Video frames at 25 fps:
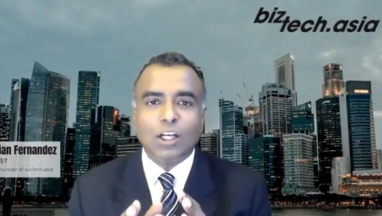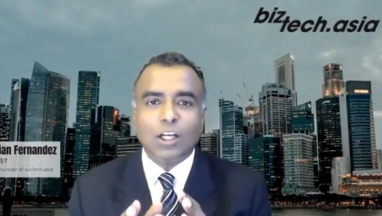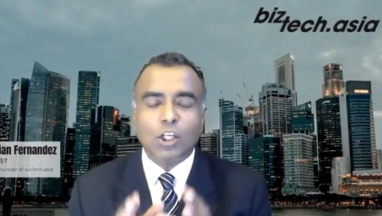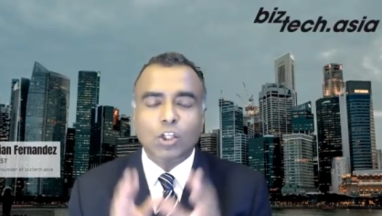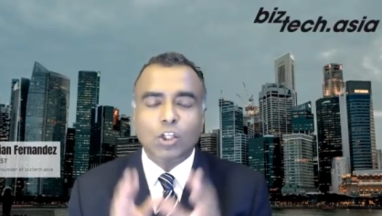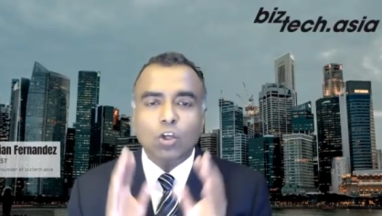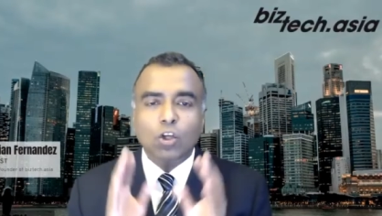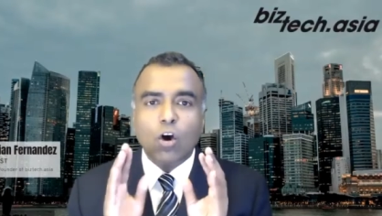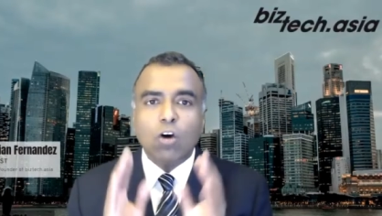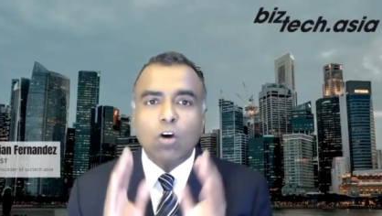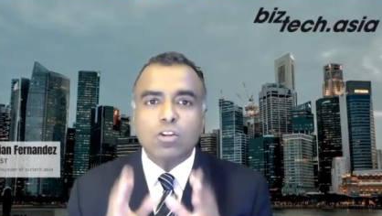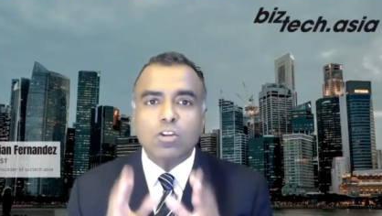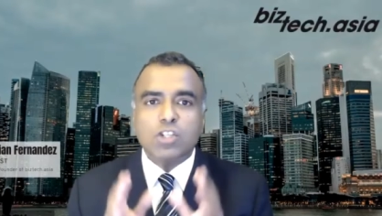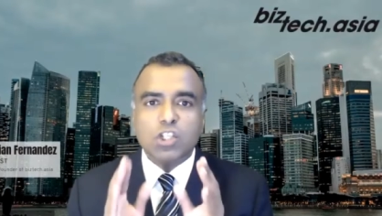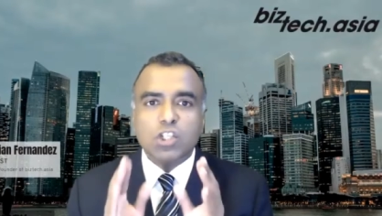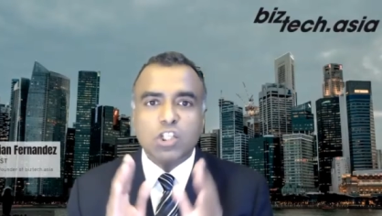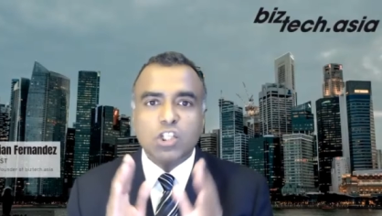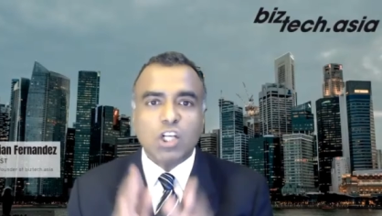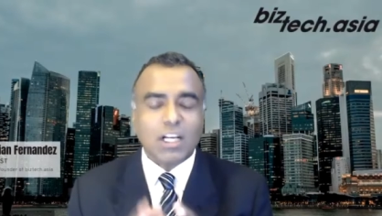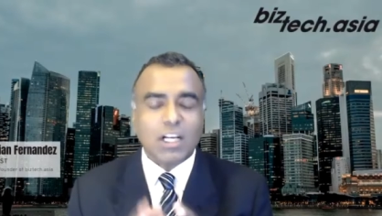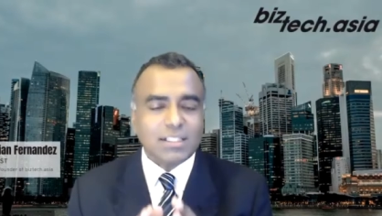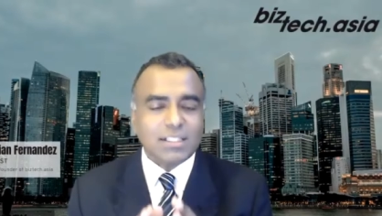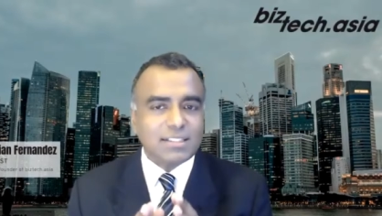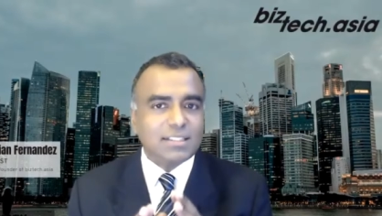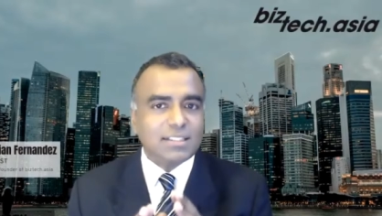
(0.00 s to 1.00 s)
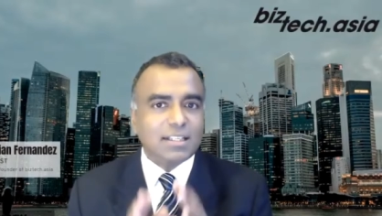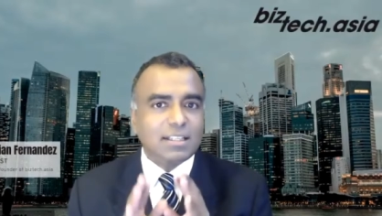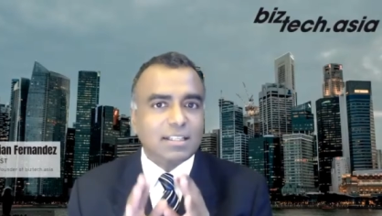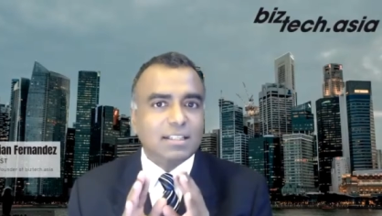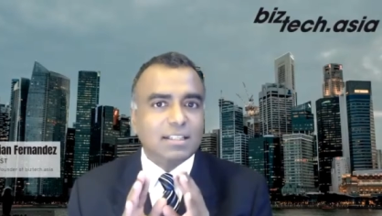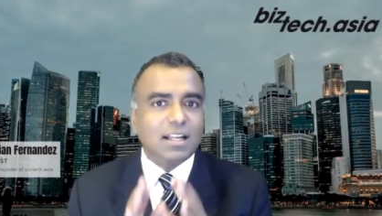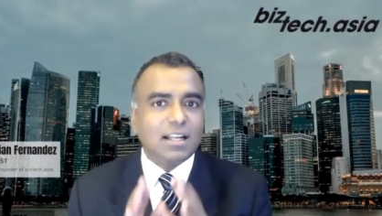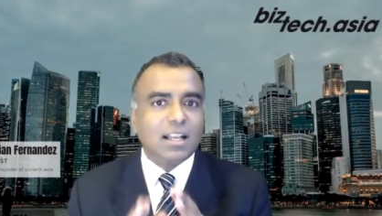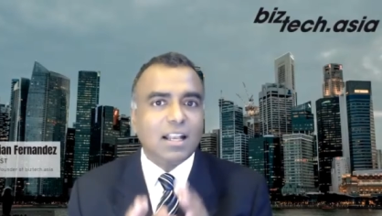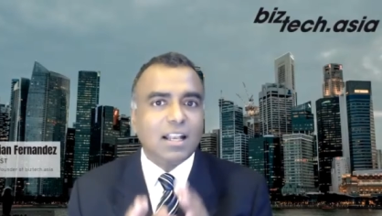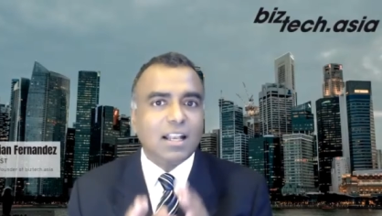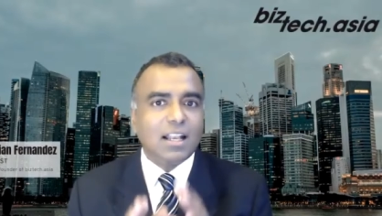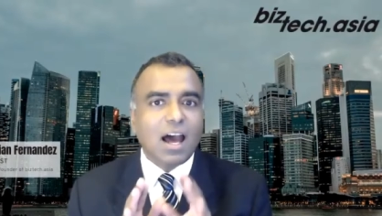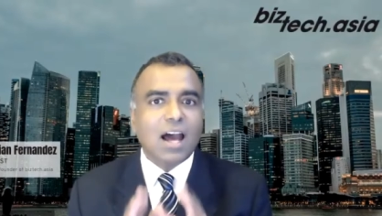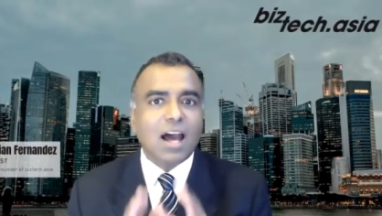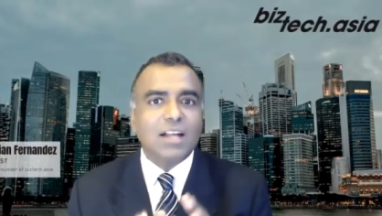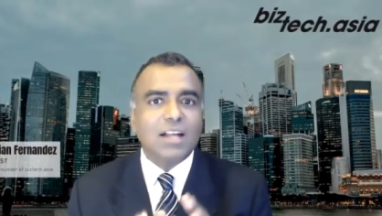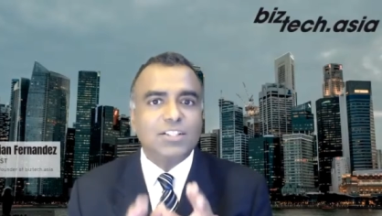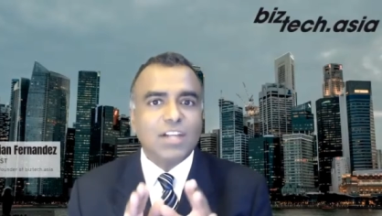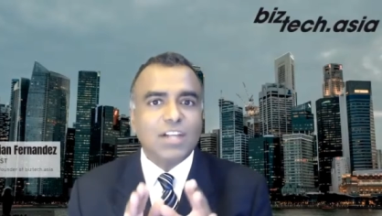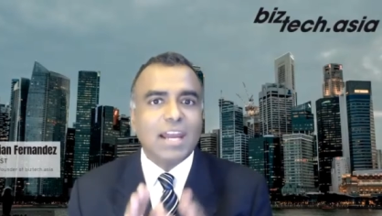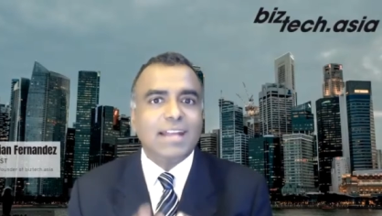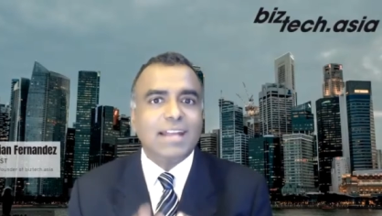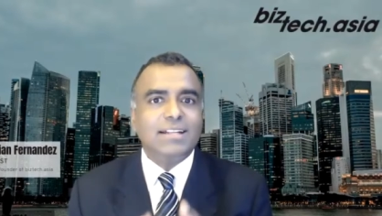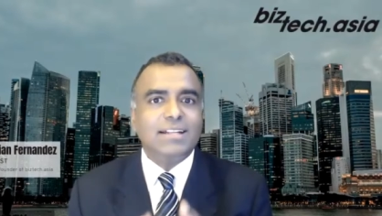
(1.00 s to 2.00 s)
you're just in the
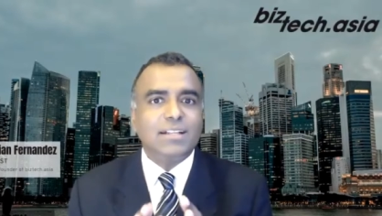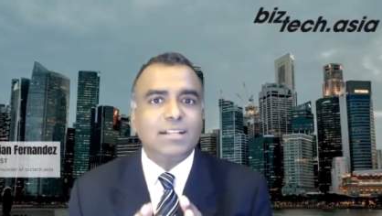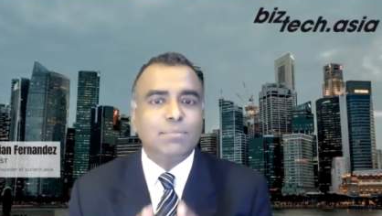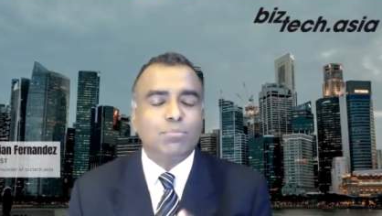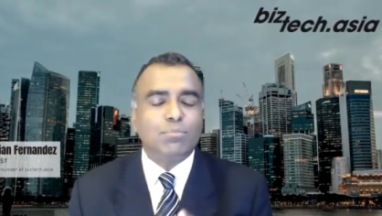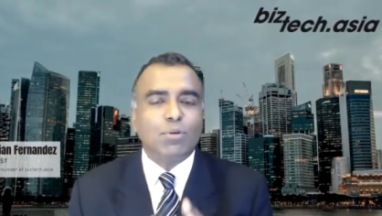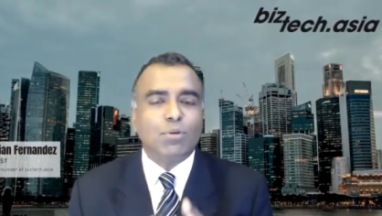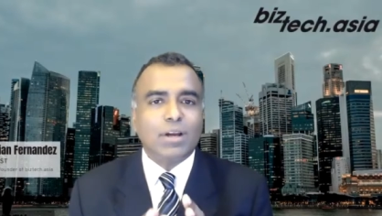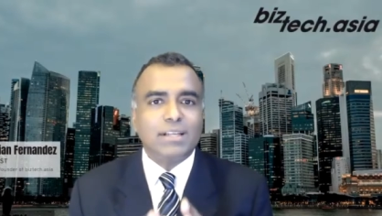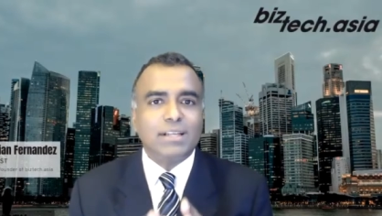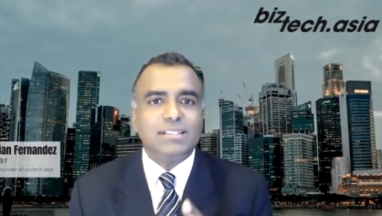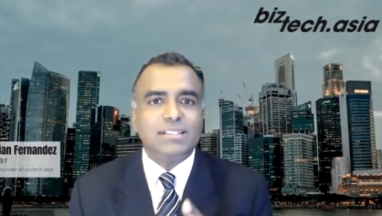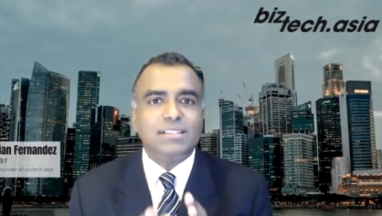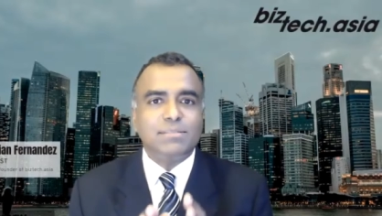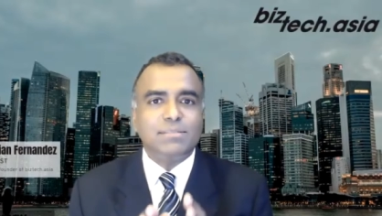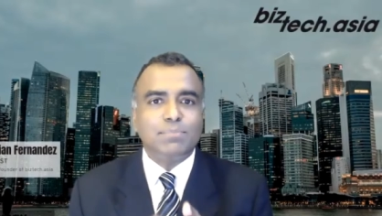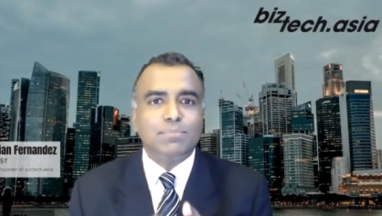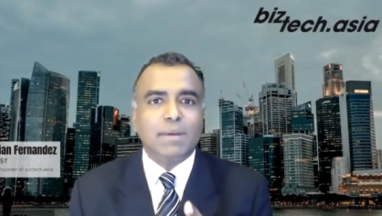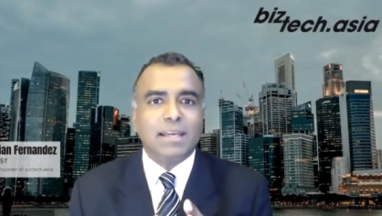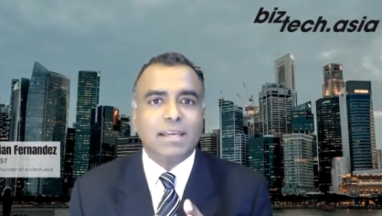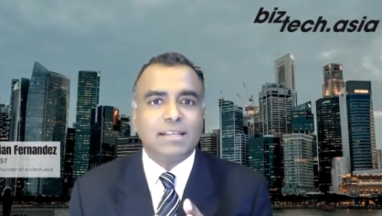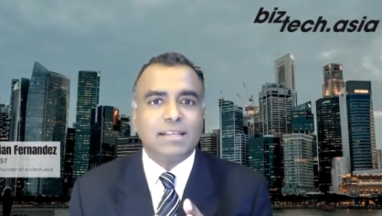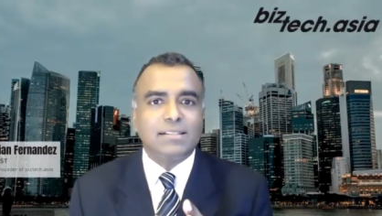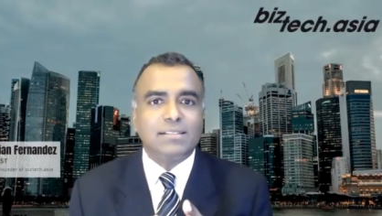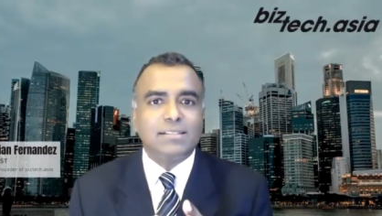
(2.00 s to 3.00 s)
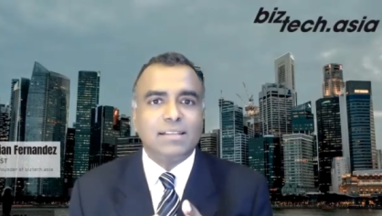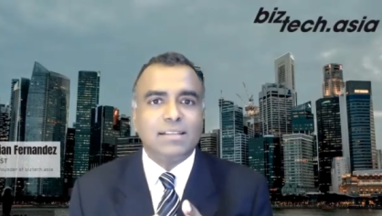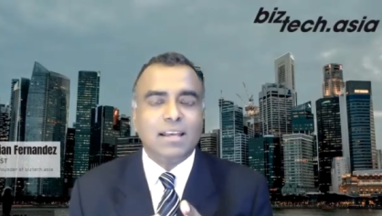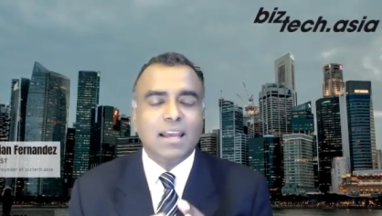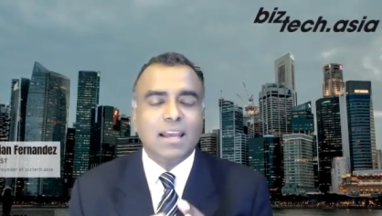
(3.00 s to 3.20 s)
large enterprise space.